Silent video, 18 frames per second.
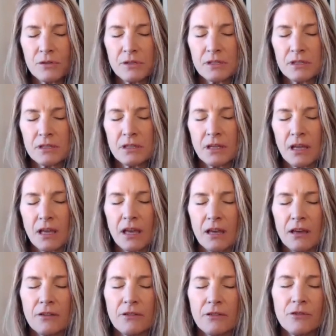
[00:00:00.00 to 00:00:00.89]
into
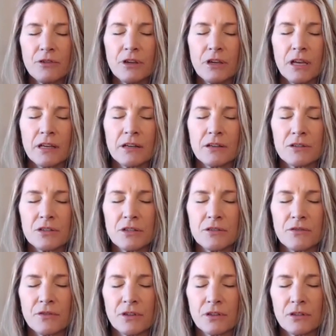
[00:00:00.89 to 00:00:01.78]
every energy
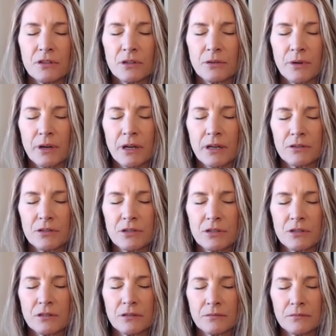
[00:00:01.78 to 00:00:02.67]
field around
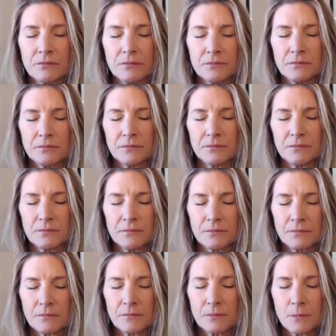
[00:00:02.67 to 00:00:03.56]
you,
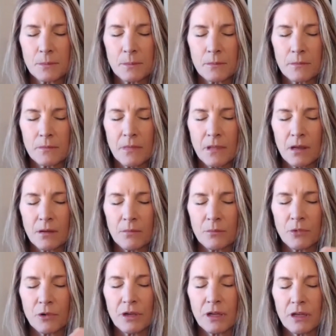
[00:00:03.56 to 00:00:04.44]

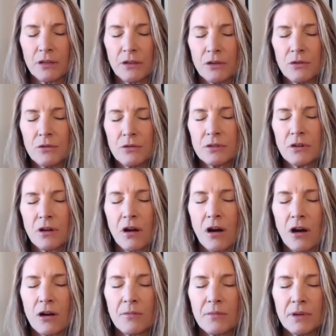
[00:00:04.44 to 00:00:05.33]
bringing you into
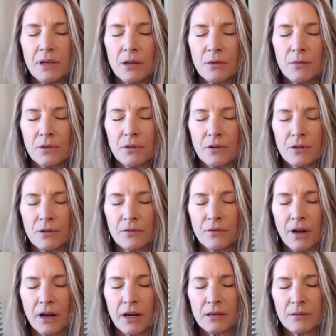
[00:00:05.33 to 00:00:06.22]
harmony with your
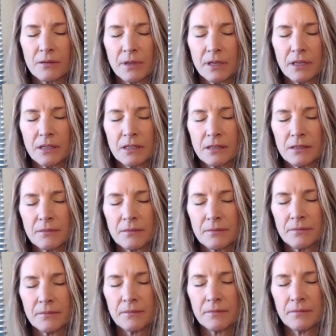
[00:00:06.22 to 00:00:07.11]
environment,
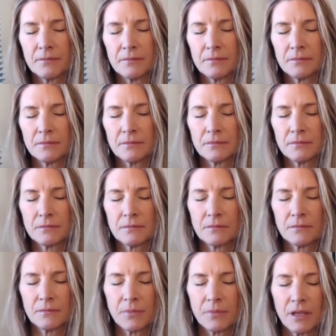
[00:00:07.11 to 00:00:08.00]

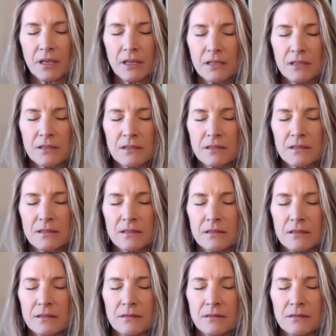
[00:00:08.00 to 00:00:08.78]
peace